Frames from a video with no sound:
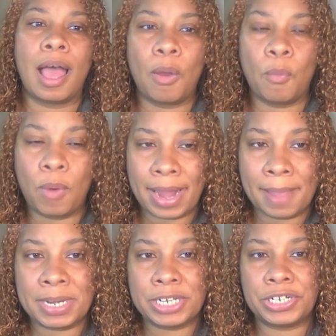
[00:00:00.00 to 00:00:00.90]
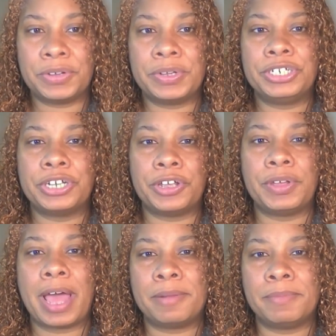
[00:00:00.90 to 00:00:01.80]
what I'm going to do is show you
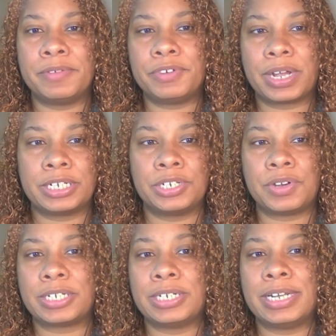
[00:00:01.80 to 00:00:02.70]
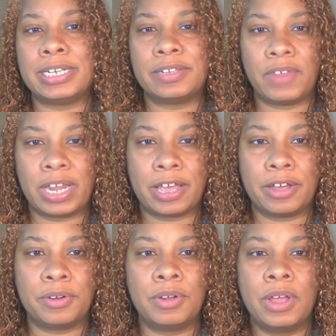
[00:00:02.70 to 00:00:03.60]
how to move direct instruction into
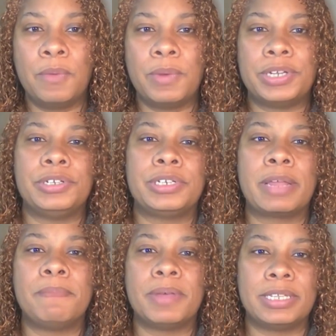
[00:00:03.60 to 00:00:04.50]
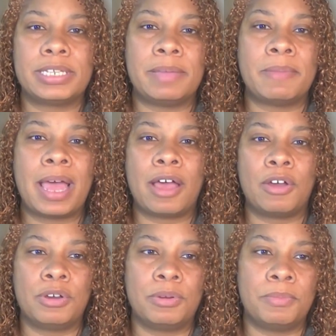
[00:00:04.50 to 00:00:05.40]
video where students can build the schema at
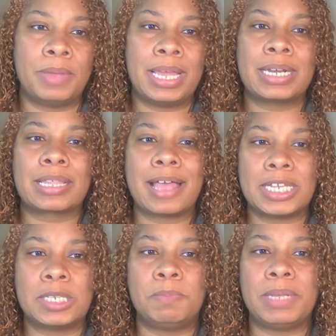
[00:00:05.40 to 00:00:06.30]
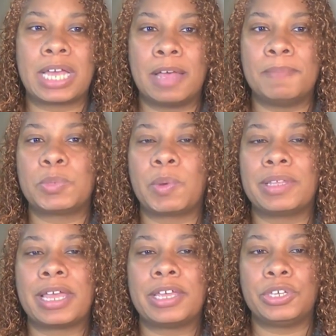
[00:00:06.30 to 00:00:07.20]
home and class becomes
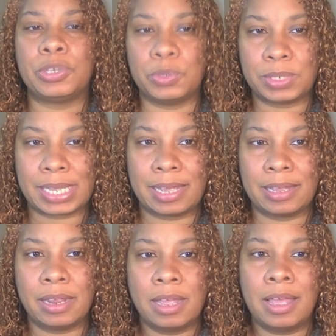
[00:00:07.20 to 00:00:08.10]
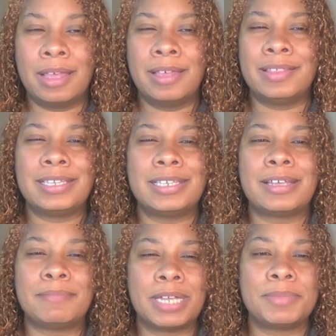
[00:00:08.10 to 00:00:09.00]
where they use it. This is
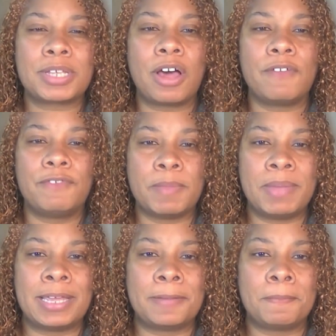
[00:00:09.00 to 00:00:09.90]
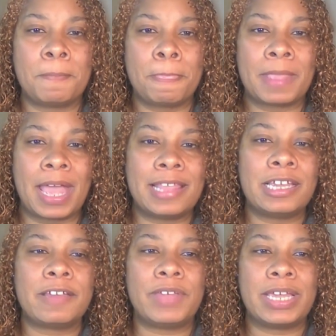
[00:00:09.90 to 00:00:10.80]
sometimes called flipping. I
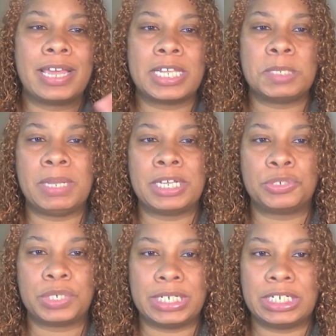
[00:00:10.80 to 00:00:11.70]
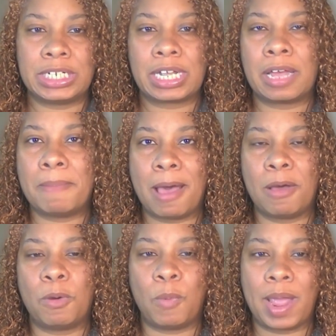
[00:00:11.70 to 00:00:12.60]
think of it as being strategic
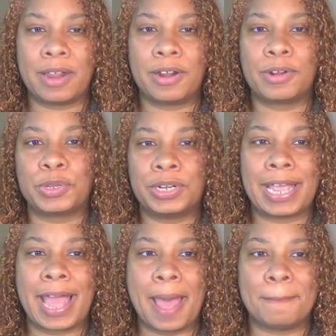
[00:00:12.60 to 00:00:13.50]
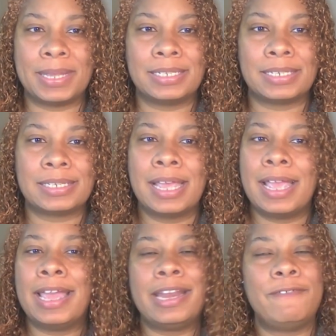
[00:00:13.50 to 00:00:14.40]
about where learning happens.
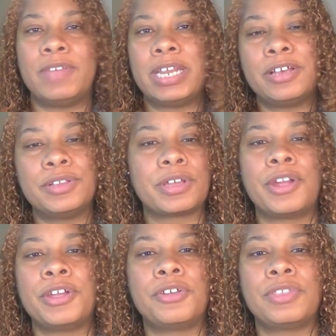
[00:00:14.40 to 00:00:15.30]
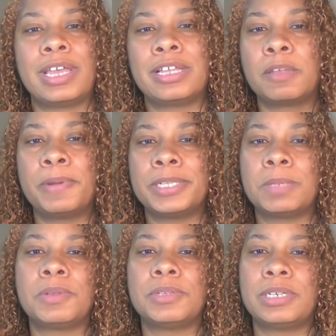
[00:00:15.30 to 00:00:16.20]
And if videos aren't your thing, the
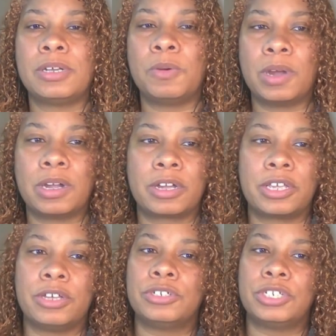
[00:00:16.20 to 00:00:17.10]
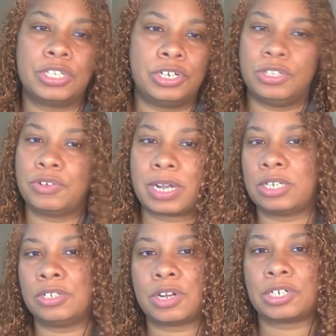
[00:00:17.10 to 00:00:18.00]
principles still work. You'll just do
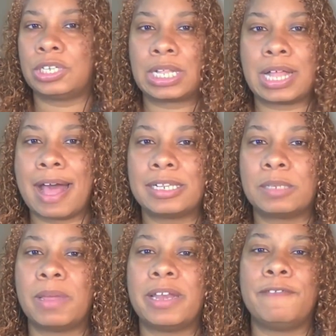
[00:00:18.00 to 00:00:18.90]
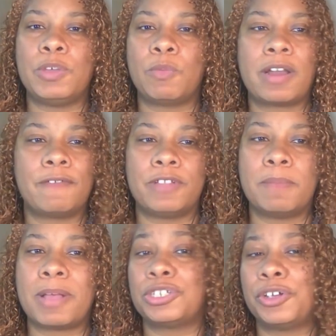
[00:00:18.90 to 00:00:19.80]
direct instruction in class. But if you want to
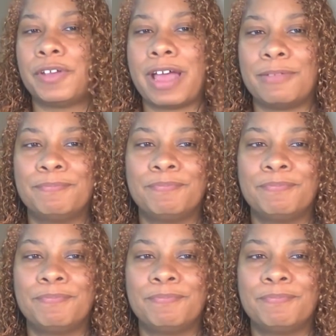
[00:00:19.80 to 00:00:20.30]
flip, I'll show you how.